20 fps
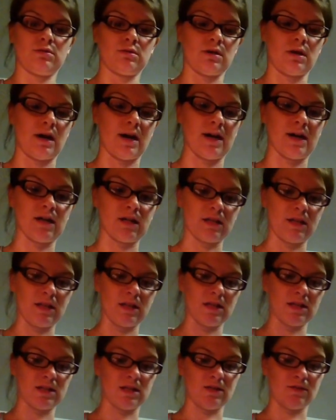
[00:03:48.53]
I clean
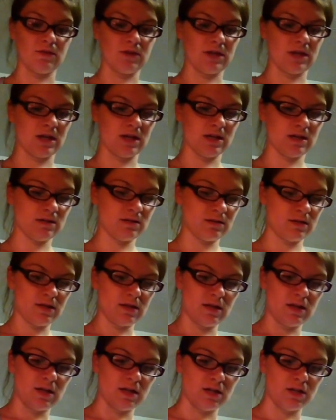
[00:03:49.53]
this every night,
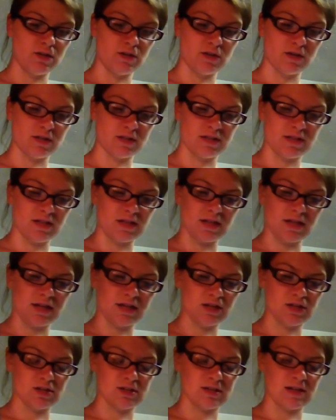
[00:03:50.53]
and you can see that
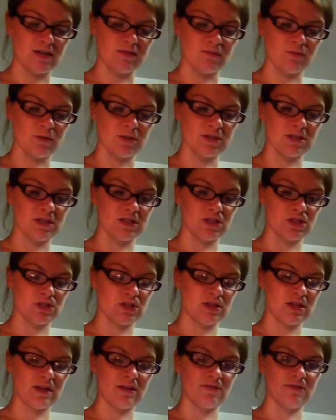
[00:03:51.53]
I just have one dish
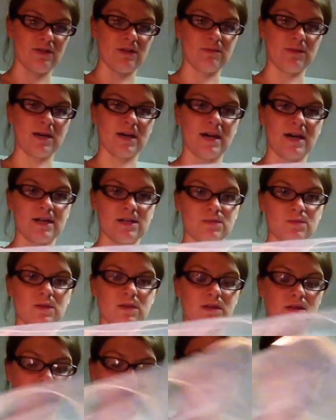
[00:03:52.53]
that I feed my guys
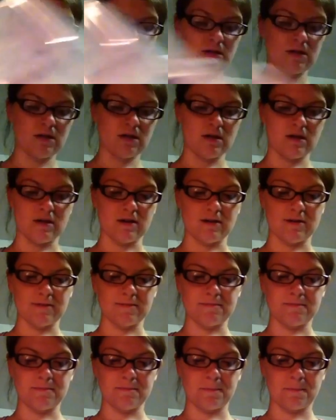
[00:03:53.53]
with.
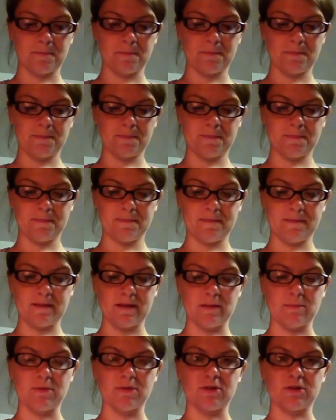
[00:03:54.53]

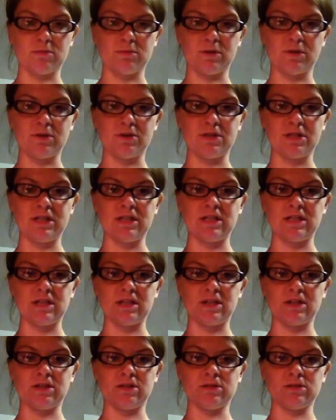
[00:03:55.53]
I put their protein in
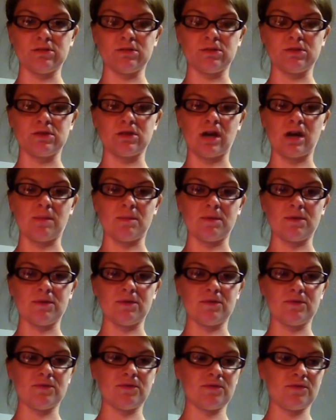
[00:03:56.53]
there on top
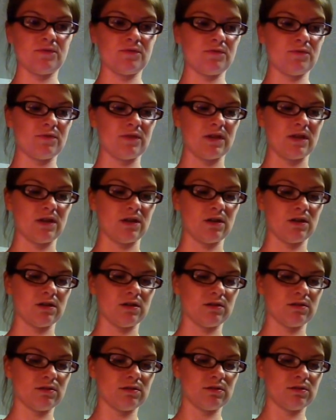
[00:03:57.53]
of their
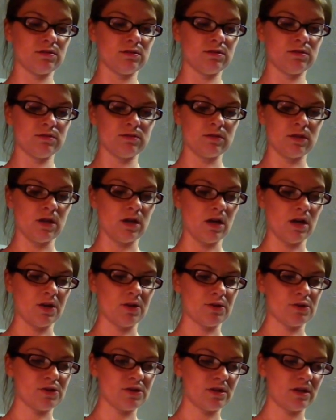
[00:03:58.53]

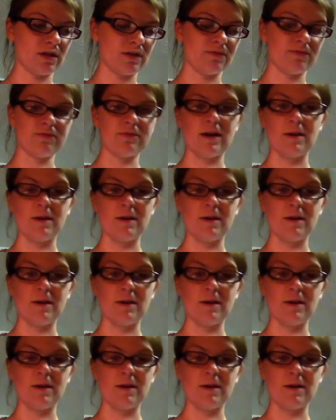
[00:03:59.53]
other stuff. I